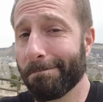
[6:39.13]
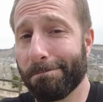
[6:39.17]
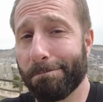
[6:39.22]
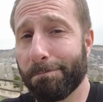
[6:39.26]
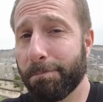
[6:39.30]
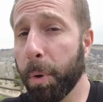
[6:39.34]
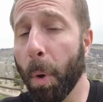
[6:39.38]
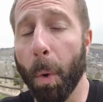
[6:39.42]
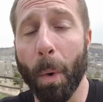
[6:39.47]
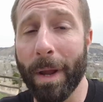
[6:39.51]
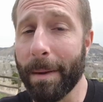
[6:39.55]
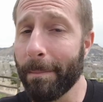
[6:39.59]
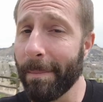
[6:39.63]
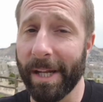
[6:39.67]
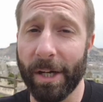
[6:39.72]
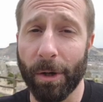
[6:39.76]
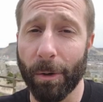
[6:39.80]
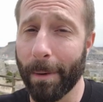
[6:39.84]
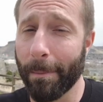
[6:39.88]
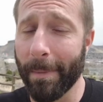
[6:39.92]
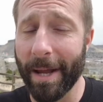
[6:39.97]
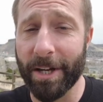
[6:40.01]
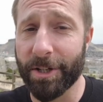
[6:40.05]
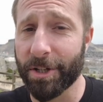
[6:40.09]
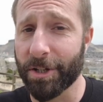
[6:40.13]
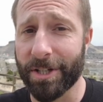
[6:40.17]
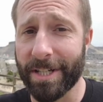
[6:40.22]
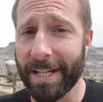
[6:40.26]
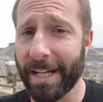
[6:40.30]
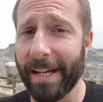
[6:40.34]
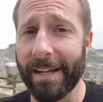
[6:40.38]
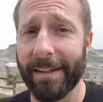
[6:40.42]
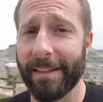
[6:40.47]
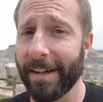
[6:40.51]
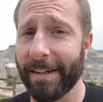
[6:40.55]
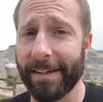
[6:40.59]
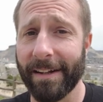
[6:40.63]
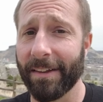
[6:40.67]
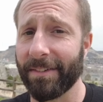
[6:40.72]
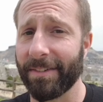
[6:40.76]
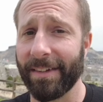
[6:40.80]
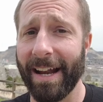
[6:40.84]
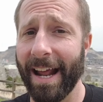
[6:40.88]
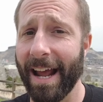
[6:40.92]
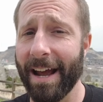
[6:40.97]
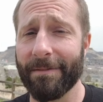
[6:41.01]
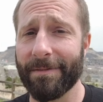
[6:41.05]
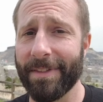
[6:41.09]
Point me to a major city that
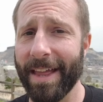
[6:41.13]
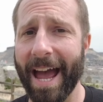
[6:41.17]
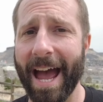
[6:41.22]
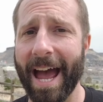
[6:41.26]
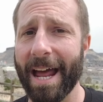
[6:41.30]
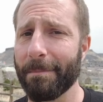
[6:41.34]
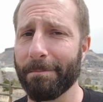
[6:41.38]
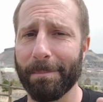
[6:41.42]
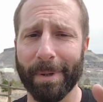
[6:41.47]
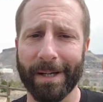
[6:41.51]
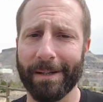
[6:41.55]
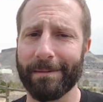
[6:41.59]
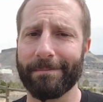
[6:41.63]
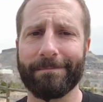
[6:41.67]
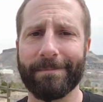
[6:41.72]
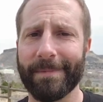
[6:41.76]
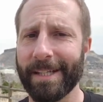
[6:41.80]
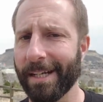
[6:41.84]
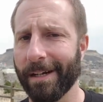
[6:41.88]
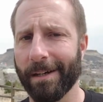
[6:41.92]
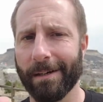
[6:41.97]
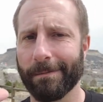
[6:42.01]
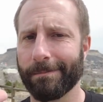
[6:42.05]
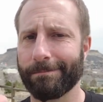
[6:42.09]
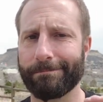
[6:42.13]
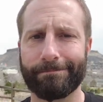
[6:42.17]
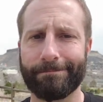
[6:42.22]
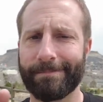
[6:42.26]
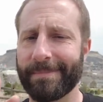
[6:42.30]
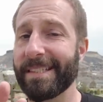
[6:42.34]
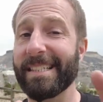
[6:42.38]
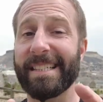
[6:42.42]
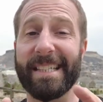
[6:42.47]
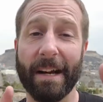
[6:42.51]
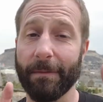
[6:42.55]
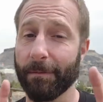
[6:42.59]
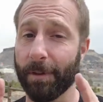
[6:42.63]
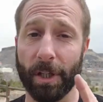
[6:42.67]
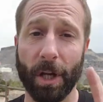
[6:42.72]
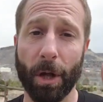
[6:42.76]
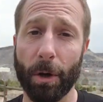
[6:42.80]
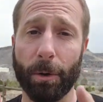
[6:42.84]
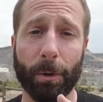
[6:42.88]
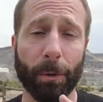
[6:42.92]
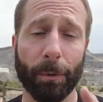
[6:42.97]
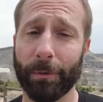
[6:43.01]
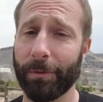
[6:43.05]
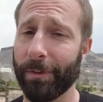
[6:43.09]
doesn't have that, but you know, Denver
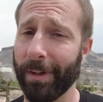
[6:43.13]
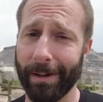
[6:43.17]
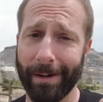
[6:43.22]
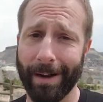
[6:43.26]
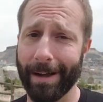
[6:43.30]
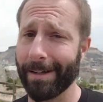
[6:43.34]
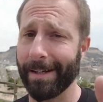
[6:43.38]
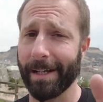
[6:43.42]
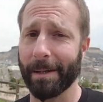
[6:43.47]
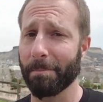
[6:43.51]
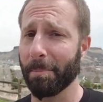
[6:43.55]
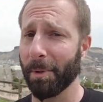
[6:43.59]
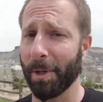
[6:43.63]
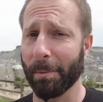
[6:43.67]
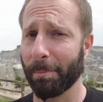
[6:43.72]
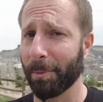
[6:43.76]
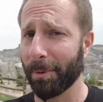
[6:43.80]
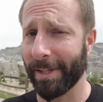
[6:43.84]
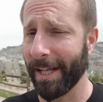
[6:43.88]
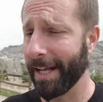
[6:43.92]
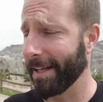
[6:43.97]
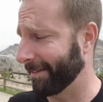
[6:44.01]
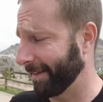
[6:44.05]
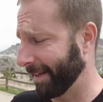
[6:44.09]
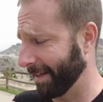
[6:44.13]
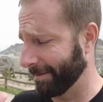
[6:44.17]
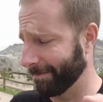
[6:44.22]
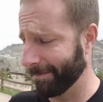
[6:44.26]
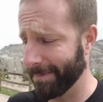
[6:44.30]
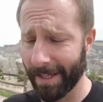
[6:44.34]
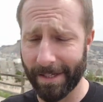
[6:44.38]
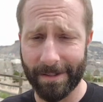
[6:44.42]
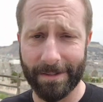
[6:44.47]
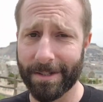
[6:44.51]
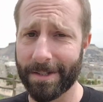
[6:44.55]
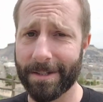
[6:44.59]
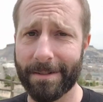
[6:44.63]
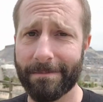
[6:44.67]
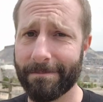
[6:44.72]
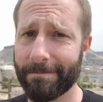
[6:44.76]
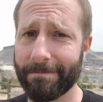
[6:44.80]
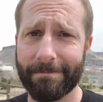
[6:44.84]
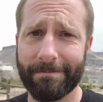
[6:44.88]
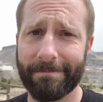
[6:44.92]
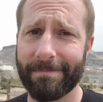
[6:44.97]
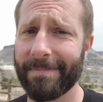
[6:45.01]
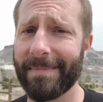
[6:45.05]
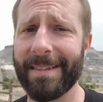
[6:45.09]
locals, they're not gonna put up with that. They, they just,
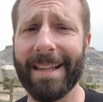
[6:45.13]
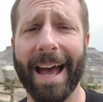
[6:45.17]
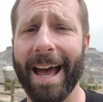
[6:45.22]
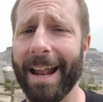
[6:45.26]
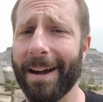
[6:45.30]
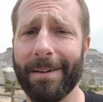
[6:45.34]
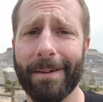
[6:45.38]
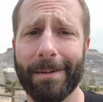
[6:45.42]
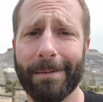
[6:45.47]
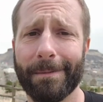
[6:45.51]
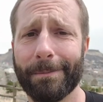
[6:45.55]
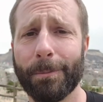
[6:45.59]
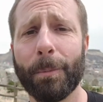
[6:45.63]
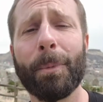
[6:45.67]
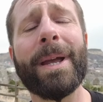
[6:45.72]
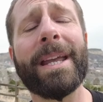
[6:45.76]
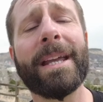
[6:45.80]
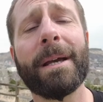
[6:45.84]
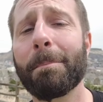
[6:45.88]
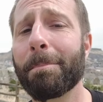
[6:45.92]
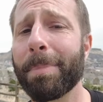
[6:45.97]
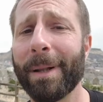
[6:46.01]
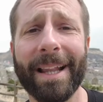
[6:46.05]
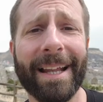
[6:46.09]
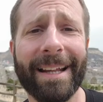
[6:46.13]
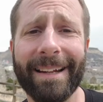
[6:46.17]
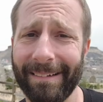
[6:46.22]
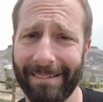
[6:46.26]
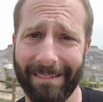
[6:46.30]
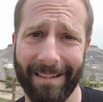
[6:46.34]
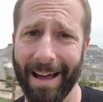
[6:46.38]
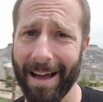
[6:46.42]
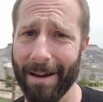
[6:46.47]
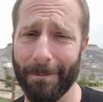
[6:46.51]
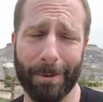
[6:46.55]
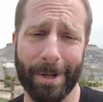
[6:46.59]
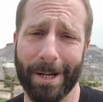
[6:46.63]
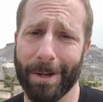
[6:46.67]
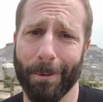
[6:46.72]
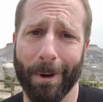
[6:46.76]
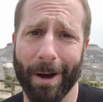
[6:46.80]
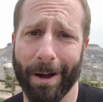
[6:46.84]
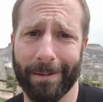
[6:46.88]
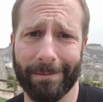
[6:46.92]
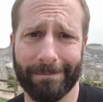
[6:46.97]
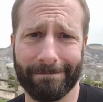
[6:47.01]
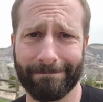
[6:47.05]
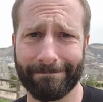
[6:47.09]
I don't know. We complain a lot. What do you
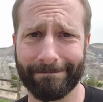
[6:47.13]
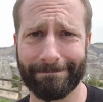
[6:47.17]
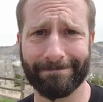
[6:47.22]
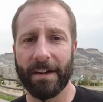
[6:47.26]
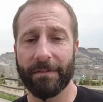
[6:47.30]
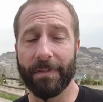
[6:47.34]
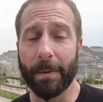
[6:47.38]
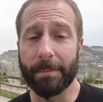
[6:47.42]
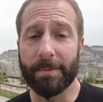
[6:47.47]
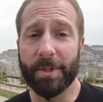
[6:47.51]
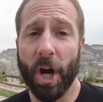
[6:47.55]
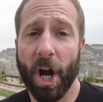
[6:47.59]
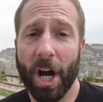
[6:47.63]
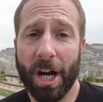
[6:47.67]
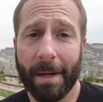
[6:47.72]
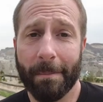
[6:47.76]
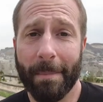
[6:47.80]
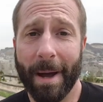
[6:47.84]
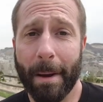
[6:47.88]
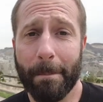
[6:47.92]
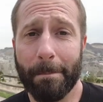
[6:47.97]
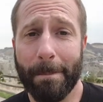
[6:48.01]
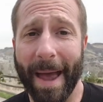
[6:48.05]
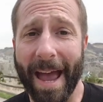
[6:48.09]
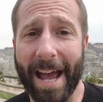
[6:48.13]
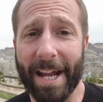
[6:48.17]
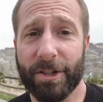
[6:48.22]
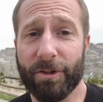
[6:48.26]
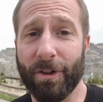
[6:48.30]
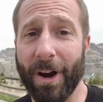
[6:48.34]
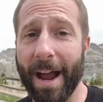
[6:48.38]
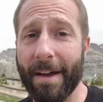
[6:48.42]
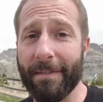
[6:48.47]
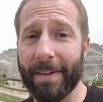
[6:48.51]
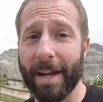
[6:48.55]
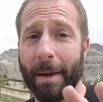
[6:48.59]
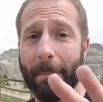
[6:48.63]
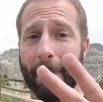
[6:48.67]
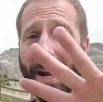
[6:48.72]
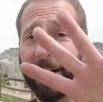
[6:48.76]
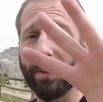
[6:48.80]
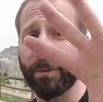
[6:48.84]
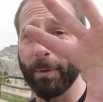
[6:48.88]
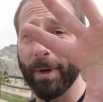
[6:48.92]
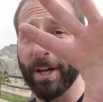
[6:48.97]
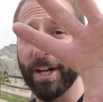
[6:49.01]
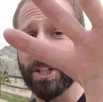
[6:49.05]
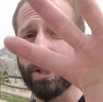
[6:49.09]
want? If I'm talking about bad driving, I might
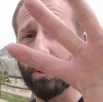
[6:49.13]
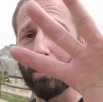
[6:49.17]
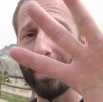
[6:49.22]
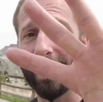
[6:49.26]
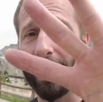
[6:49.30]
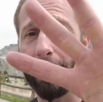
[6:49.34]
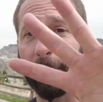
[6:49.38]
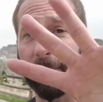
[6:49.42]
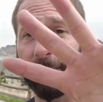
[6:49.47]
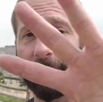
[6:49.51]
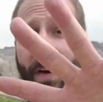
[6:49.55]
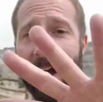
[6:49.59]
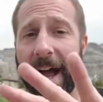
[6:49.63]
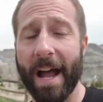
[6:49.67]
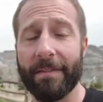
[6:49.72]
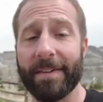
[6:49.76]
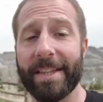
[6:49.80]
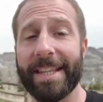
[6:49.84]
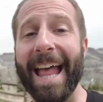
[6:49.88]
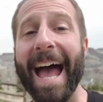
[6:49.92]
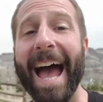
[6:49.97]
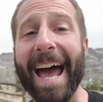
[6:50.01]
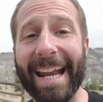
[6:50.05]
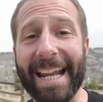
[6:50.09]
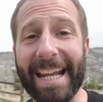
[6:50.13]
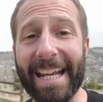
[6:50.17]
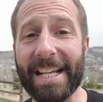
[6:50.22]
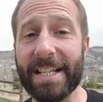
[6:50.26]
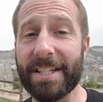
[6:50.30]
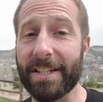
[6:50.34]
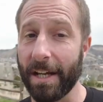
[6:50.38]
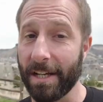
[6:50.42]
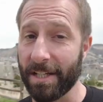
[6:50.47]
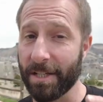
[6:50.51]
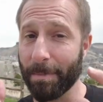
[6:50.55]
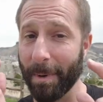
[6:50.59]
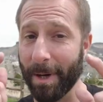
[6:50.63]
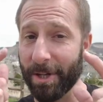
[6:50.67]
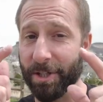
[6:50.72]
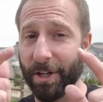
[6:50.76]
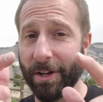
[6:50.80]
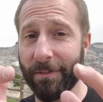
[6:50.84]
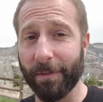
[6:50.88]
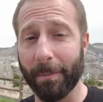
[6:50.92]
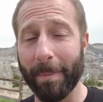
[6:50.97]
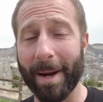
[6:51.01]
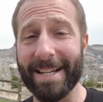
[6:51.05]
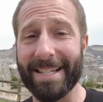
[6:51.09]
as well hit you with number five, and that is,
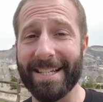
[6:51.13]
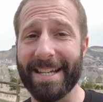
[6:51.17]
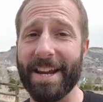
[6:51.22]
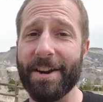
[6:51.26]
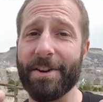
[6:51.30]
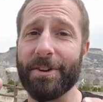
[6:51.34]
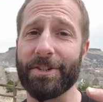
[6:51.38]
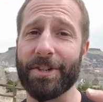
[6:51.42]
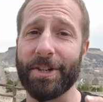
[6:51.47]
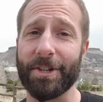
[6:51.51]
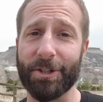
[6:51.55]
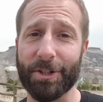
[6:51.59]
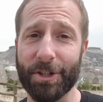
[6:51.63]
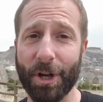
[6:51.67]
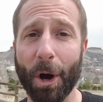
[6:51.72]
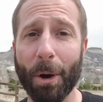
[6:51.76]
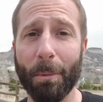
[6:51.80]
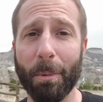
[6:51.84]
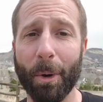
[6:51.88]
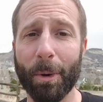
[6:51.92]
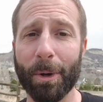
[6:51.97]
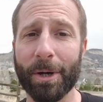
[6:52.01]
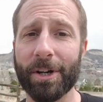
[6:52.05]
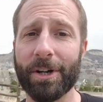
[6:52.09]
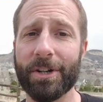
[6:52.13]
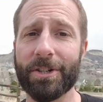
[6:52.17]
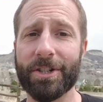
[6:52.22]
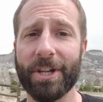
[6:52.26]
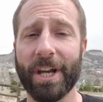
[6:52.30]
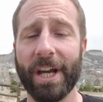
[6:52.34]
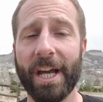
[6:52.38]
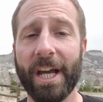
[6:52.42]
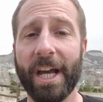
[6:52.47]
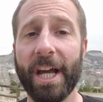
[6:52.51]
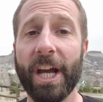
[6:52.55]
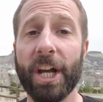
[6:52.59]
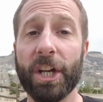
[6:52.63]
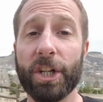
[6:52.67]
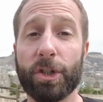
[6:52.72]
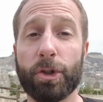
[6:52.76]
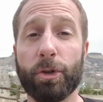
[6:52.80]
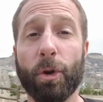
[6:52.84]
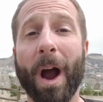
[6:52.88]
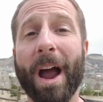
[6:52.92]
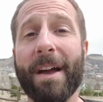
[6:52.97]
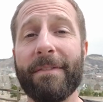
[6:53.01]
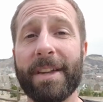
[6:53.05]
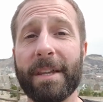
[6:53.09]
especially for my skiers and snowboarders,
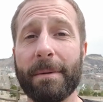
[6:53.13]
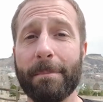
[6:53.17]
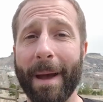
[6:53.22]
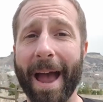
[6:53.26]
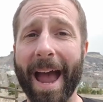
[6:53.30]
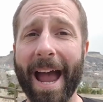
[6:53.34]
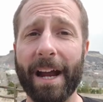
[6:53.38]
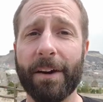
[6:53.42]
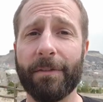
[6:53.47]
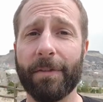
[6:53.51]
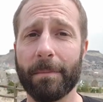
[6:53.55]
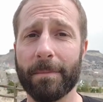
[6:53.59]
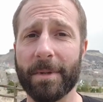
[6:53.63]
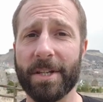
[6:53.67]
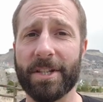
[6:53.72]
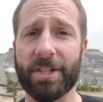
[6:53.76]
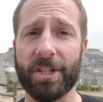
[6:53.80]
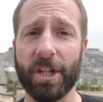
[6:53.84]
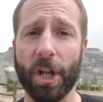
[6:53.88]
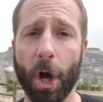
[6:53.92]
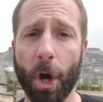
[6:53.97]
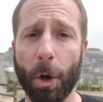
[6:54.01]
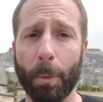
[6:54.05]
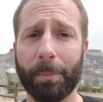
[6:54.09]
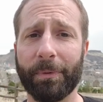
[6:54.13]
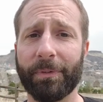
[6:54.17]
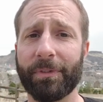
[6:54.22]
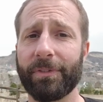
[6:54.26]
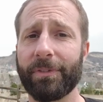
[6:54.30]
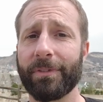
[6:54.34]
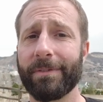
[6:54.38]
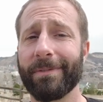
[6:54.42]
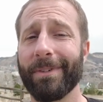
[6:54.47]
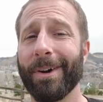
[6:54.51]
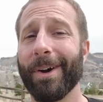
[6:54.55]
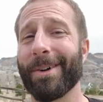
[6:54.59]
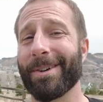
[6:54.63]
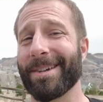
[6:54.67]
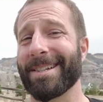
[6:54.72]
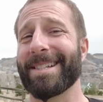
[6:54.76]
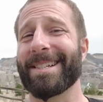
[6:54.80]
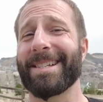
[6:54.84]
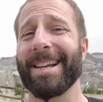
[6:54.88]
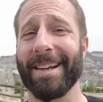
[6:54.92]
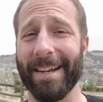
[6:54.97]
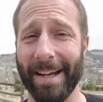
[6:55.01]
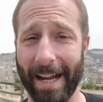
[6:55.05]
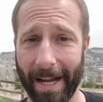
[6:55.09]
driving back from the slopes on a
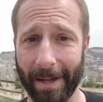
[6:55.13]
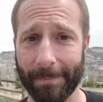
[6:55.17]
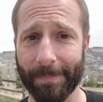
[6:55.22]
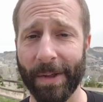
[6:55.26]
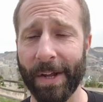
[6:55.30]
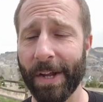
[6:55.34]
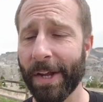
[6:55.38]
Sunday.